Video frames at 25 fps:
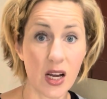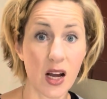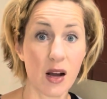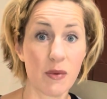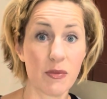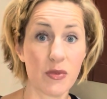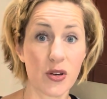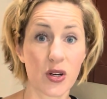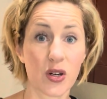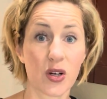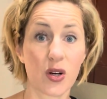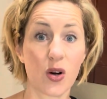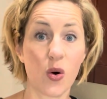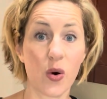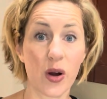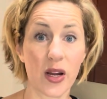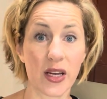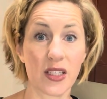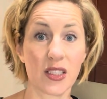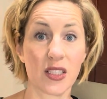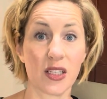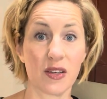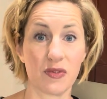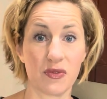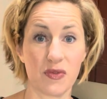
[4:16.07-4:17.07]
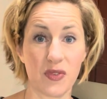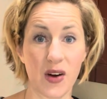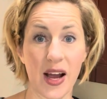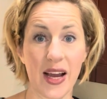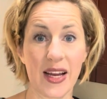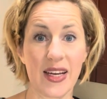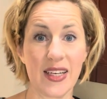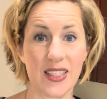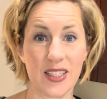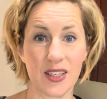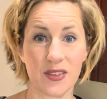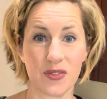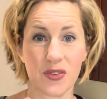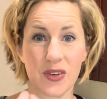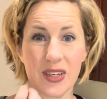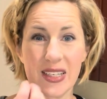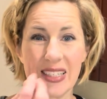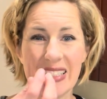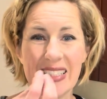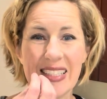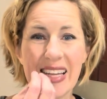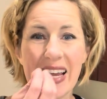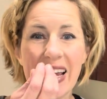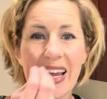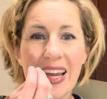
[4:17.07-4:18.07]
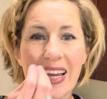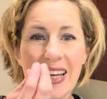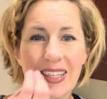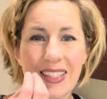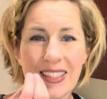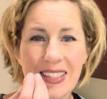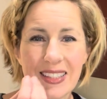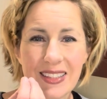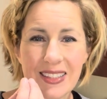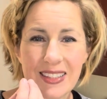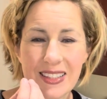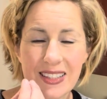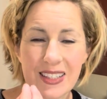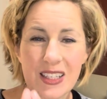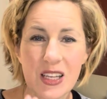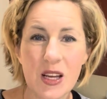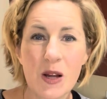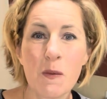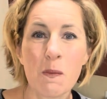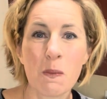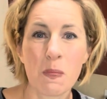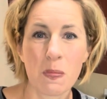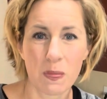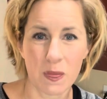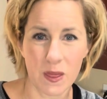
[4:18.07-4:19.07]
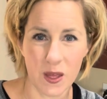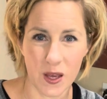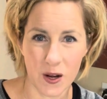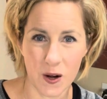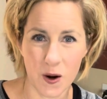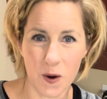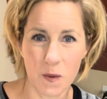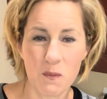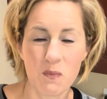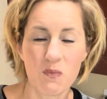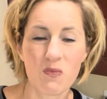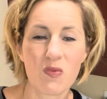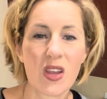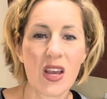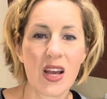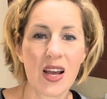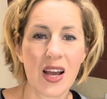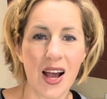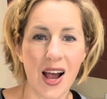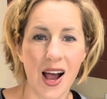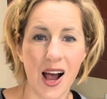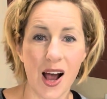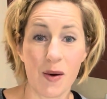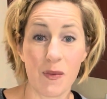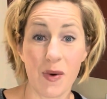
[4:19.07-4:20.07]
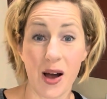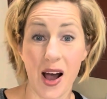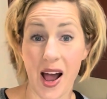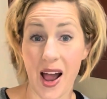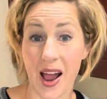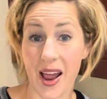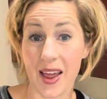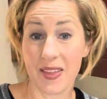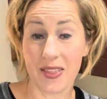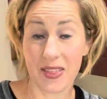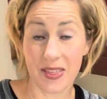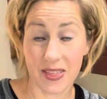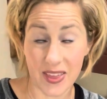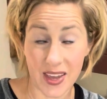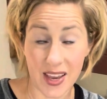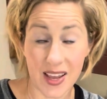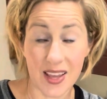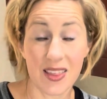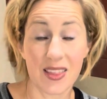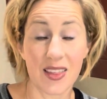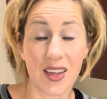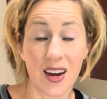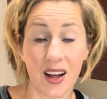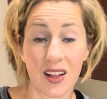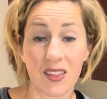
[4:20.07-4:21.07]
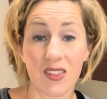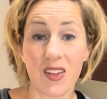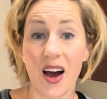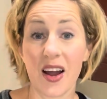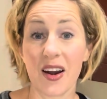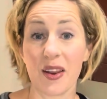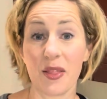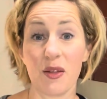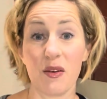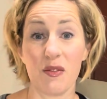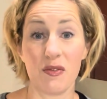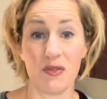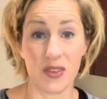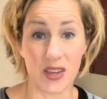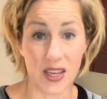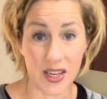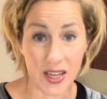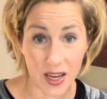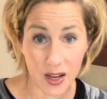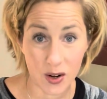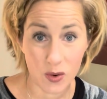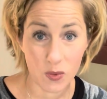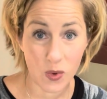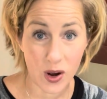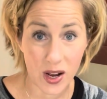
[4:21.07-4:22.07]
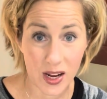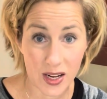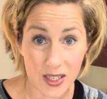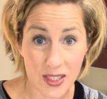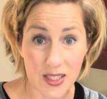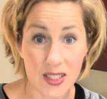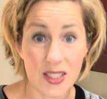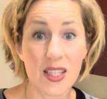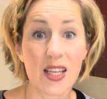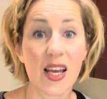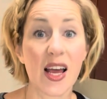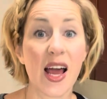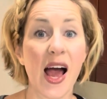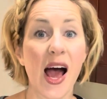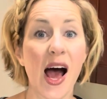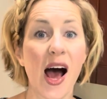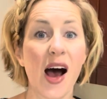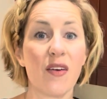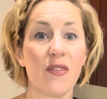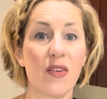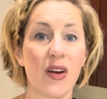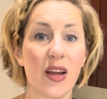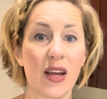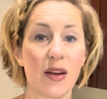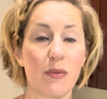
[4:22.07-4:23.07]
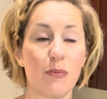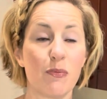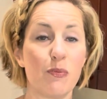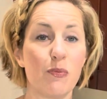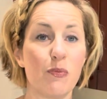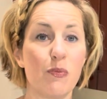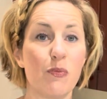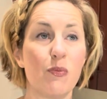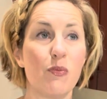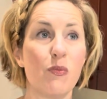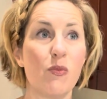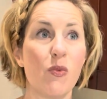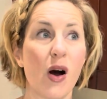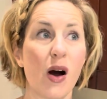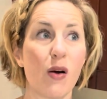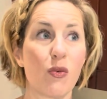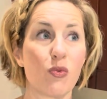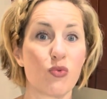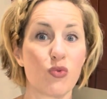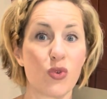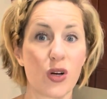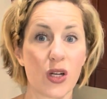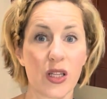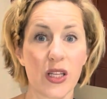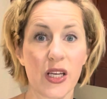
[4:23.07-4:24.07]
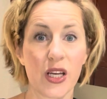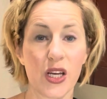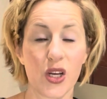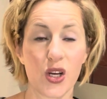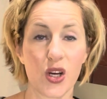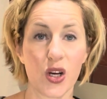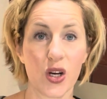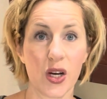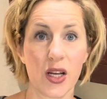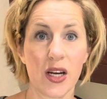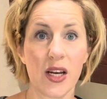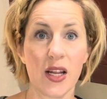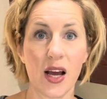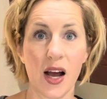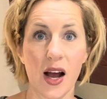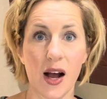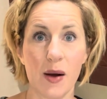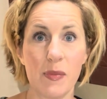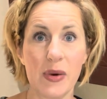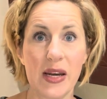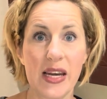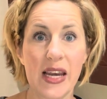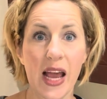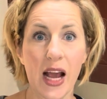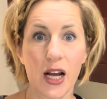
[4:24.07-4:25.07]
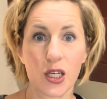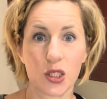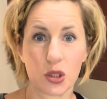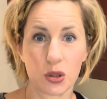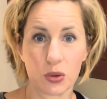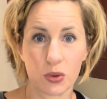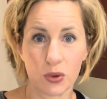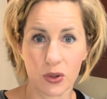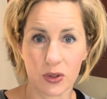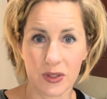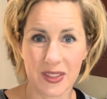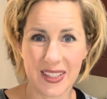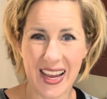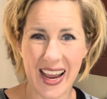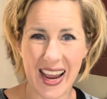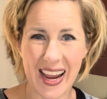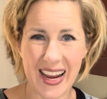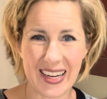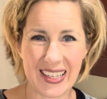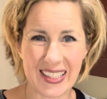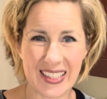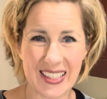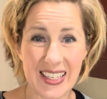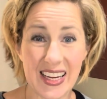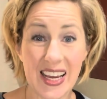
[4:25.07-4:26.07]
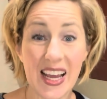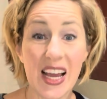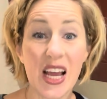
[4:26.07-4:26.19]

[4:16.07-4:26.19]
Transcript: you're going to find different tastes, I think that a lot of the vegan ones have a really good natural taste.